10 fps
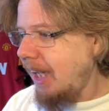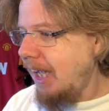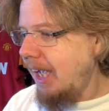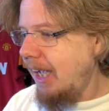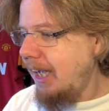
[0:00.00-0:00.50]

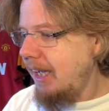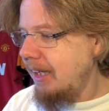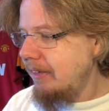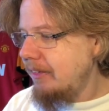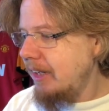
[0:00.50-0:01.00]

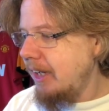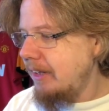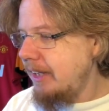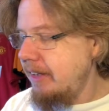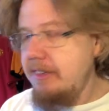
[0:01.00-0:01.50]
And uh,
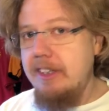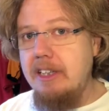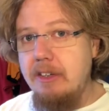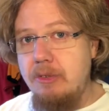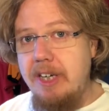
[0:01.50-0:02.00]
then
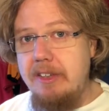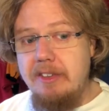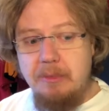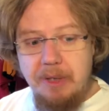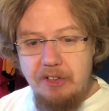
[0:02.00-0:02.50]
suddenly a red
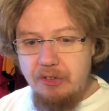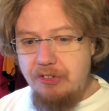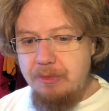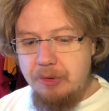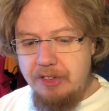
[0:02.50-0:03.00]
away
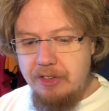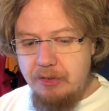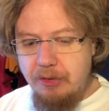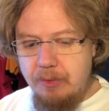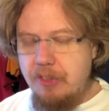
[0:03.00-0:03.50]
jersey was
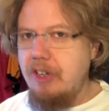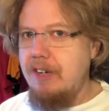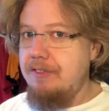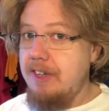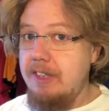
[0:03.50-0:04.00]
introduced, which I
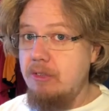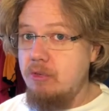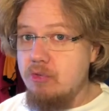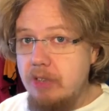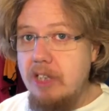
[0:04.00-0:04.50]
find
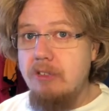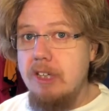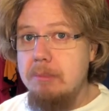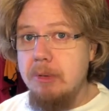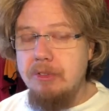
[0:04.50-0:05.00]
really,
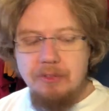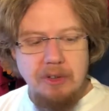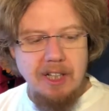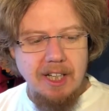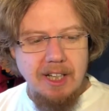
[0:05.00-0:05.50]
really beautiful.